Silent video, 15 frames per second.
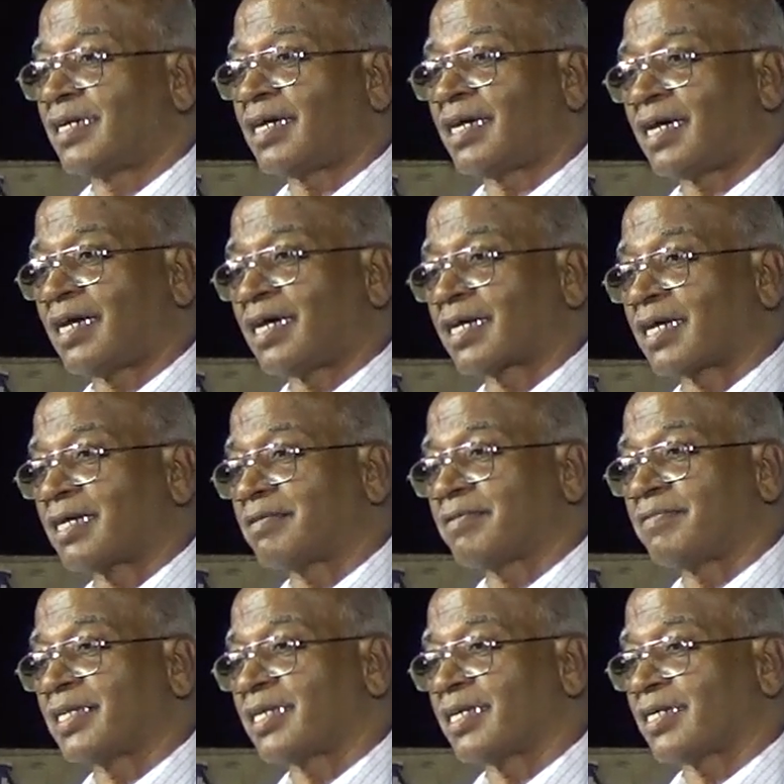or
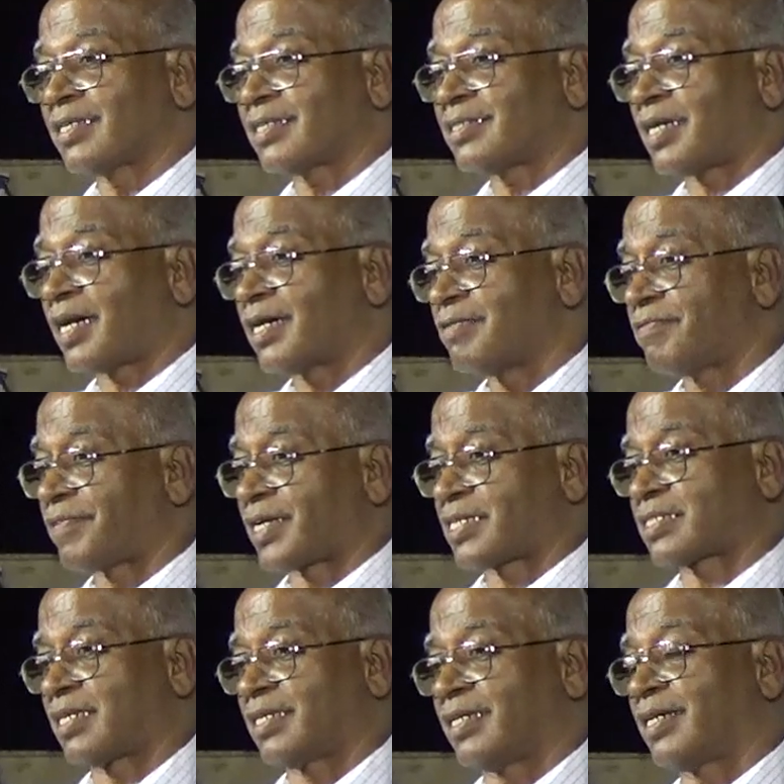when they join
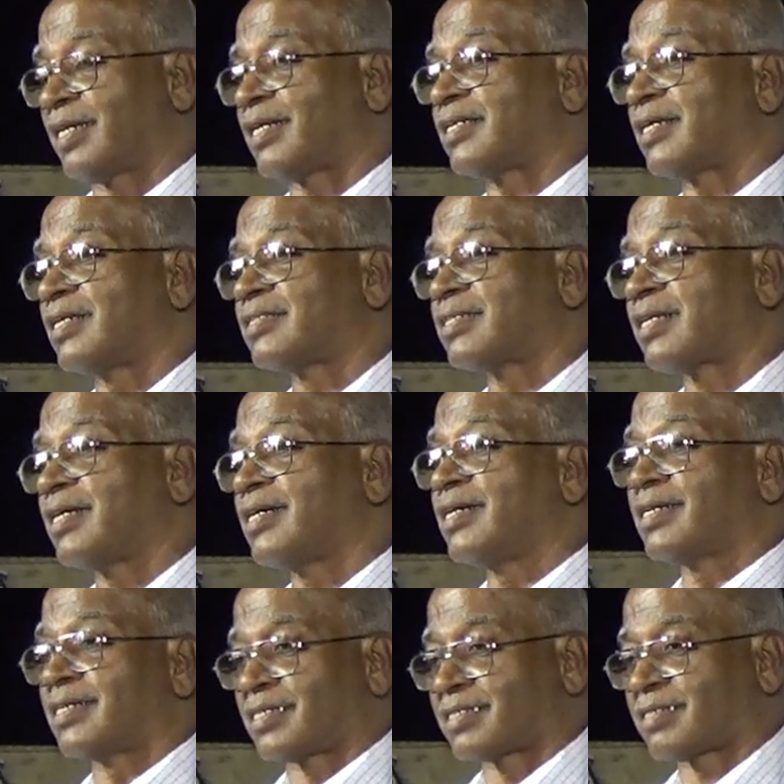freshly and then 3
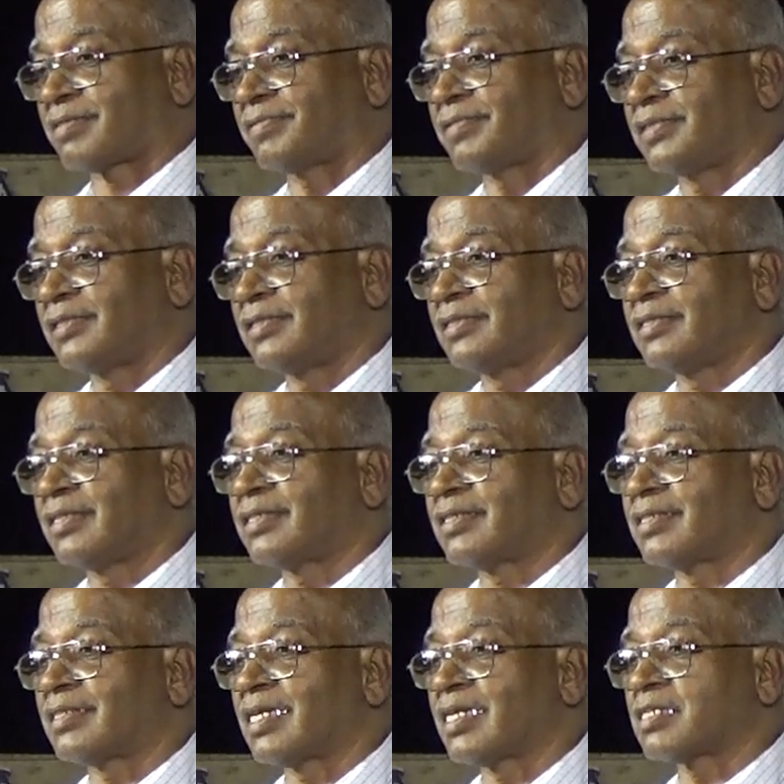years
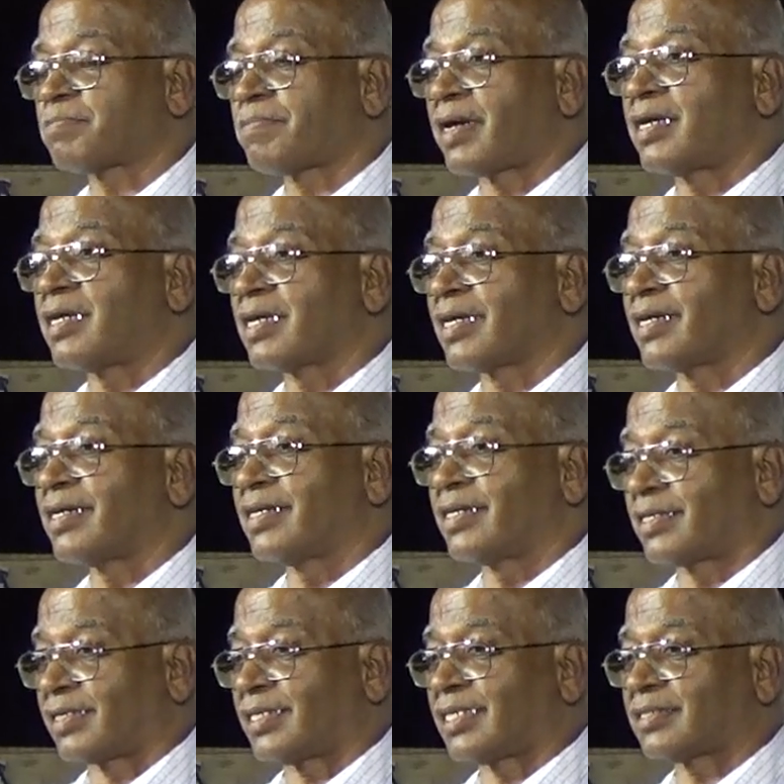they spend
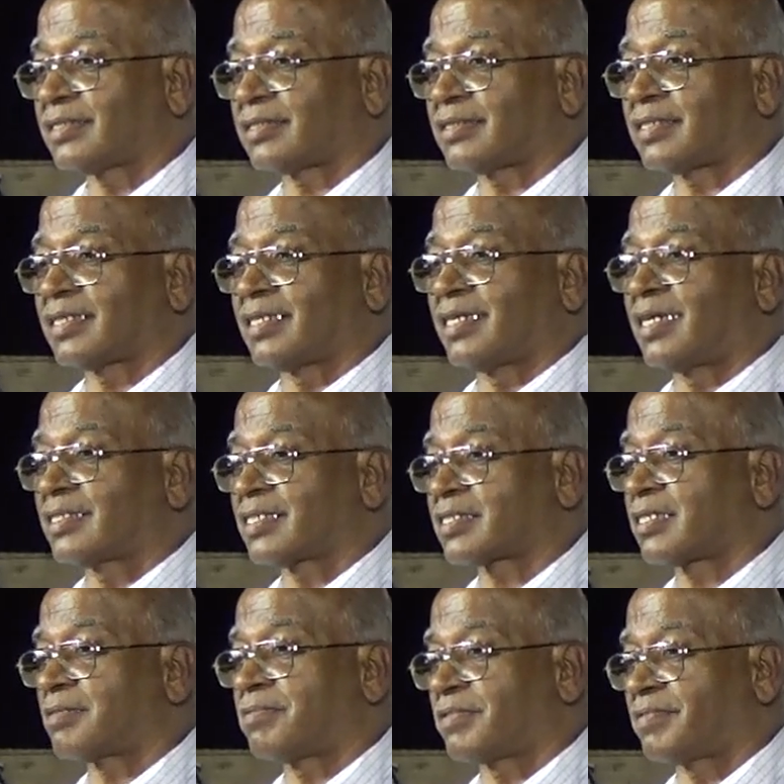here as say
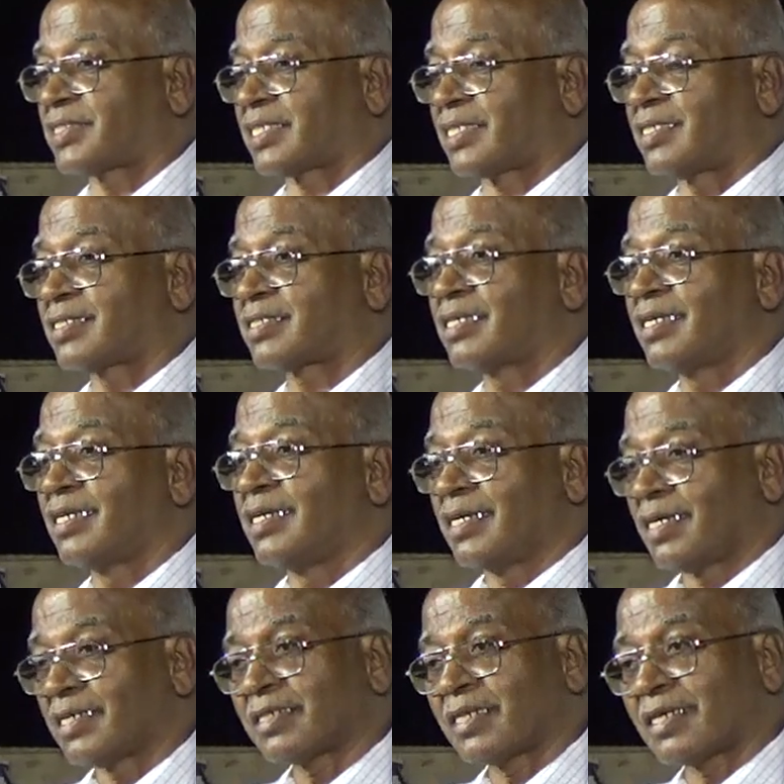assistant professors,
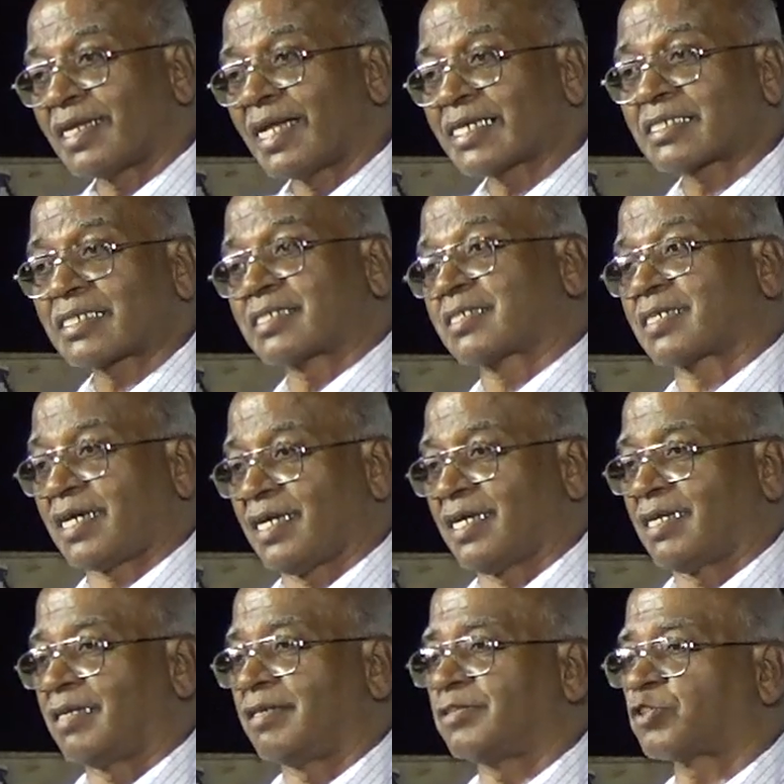the next
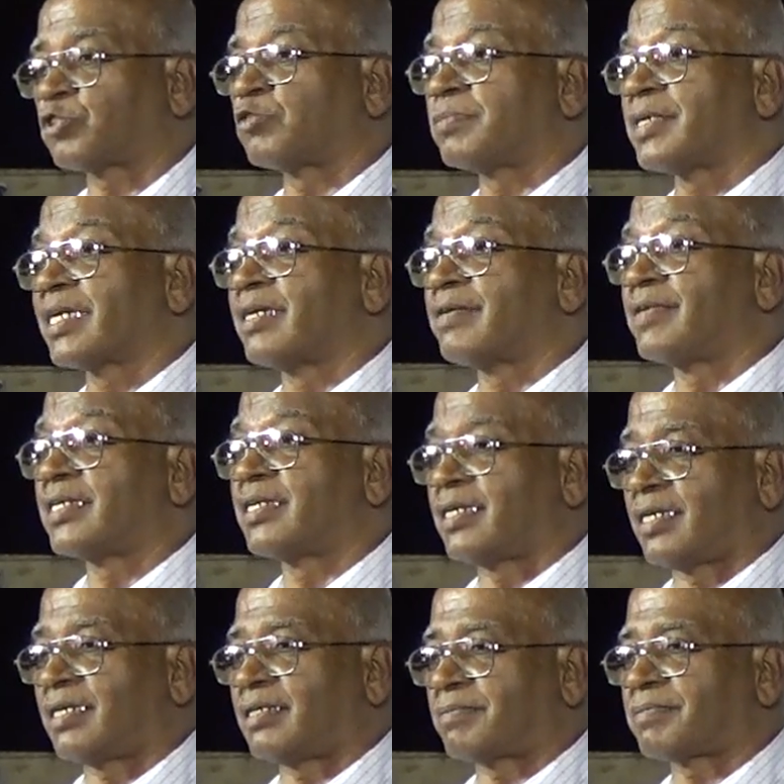scale should be given
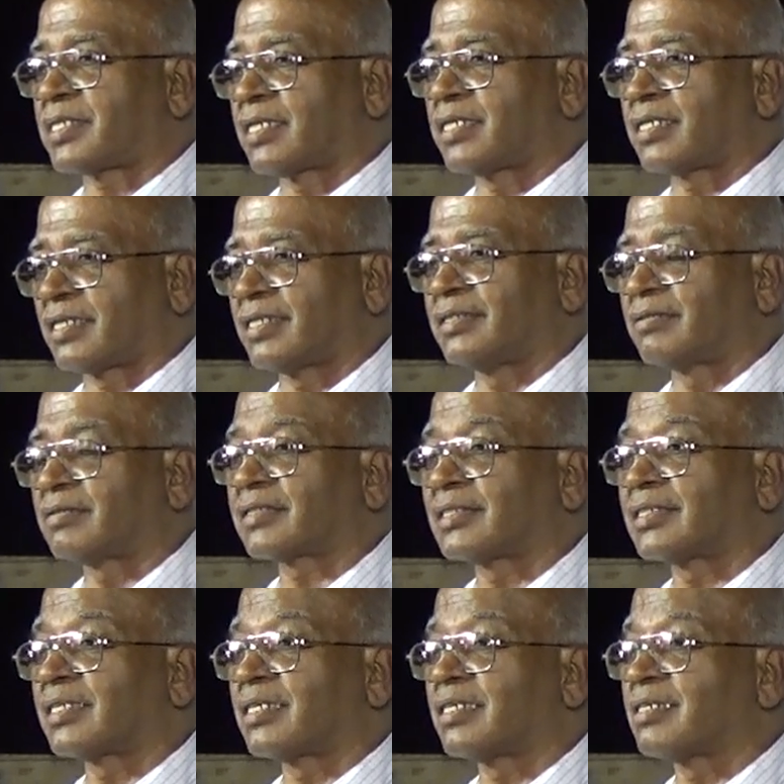after, you know,
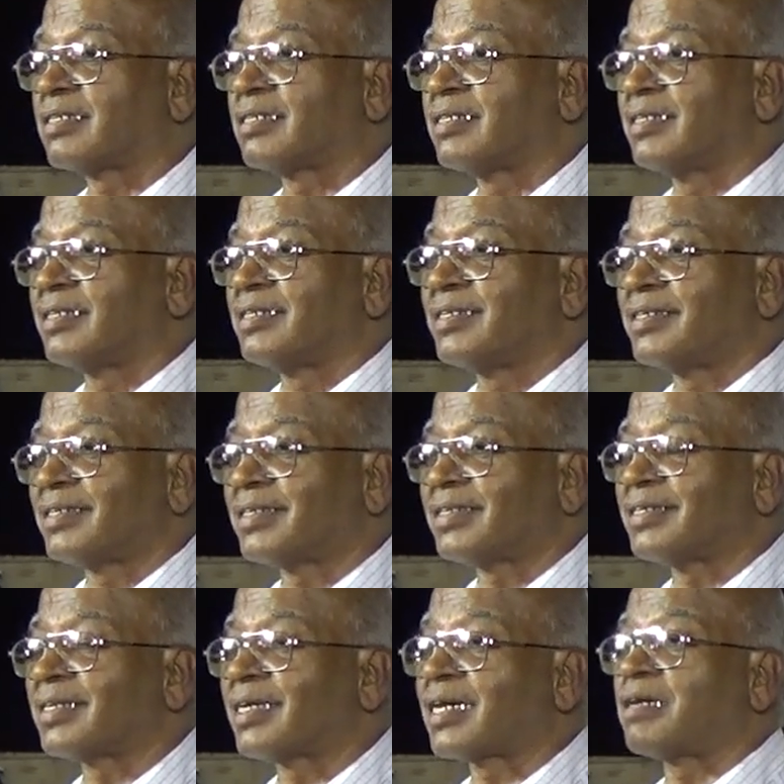see, they
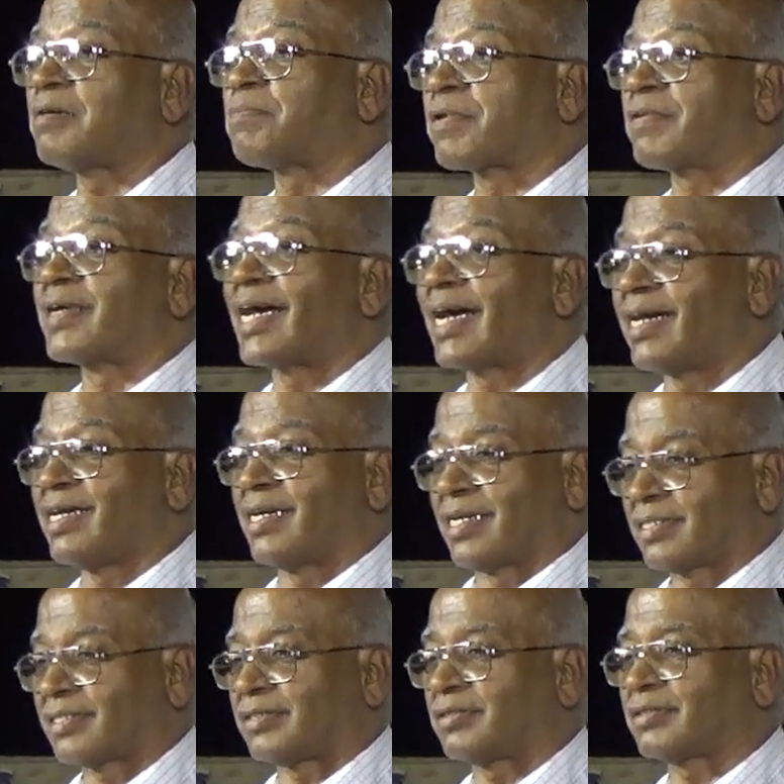have proven
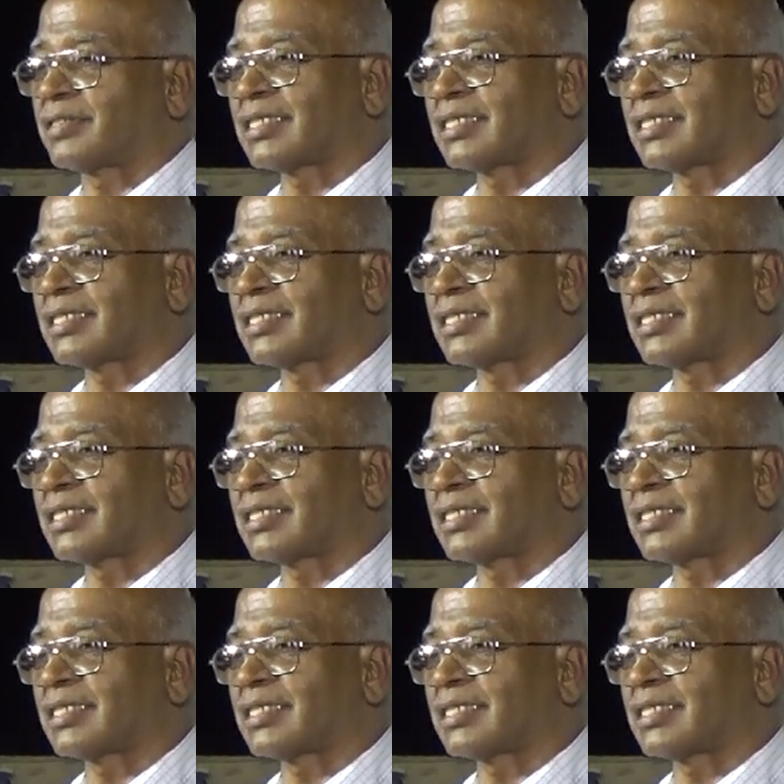ideas, you know? So